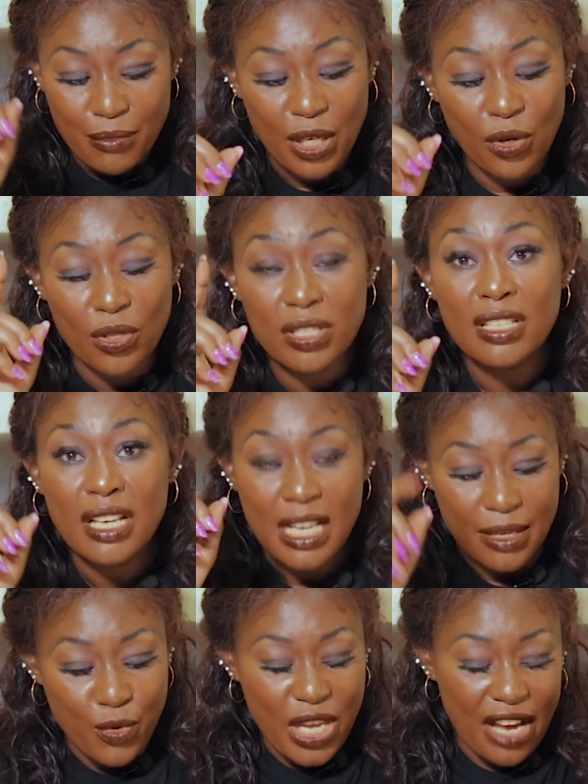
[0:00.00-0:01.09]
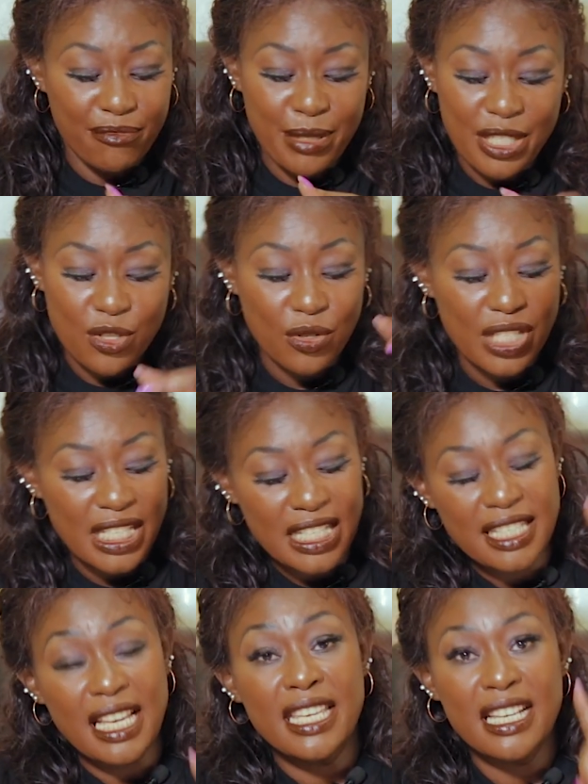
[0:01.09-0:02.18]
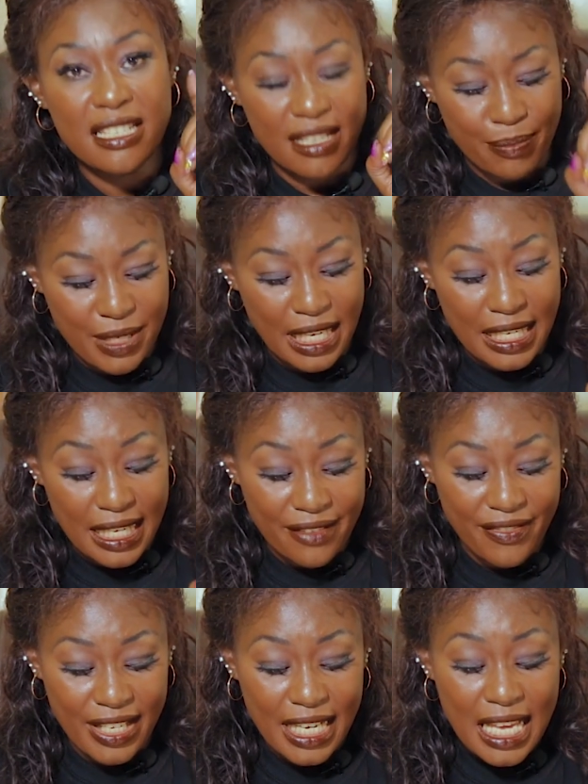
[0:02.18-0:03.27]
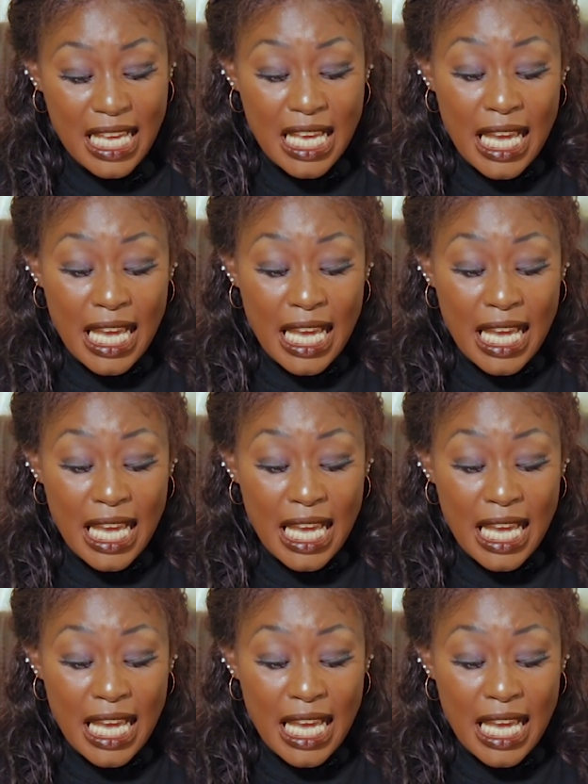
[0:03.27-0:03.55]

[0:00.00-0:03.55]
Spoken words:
Because we have been told in Isaiah chapter 11,